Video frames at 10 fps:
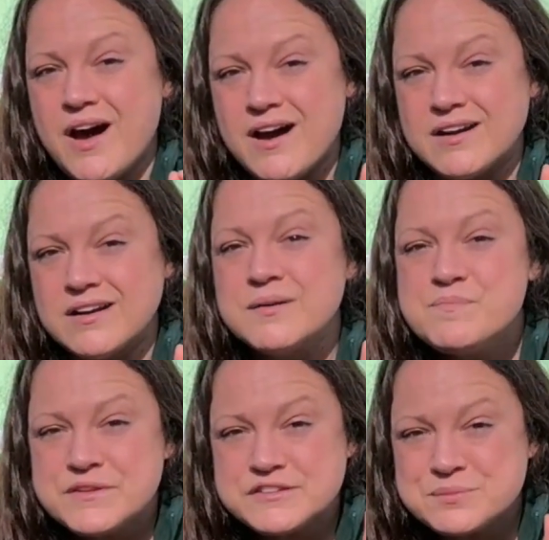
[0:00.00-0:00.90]
our
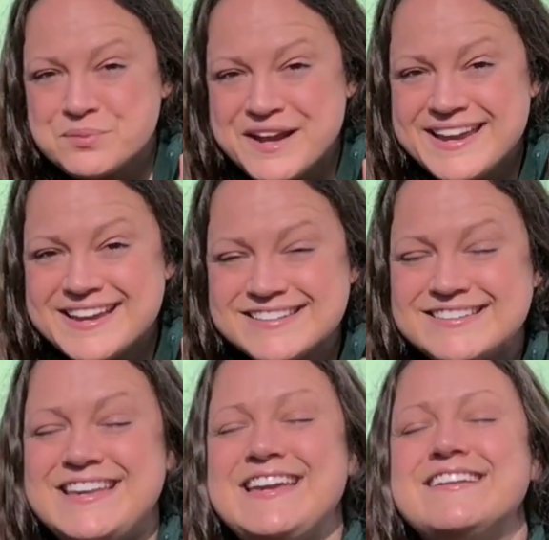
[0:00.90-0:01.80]
spring
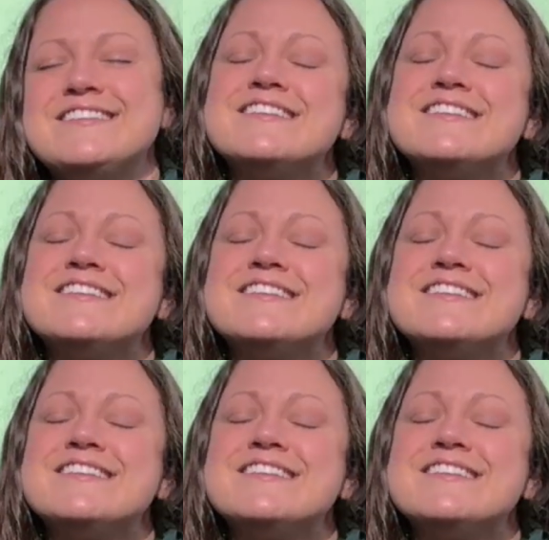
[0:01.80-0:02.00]
seeds.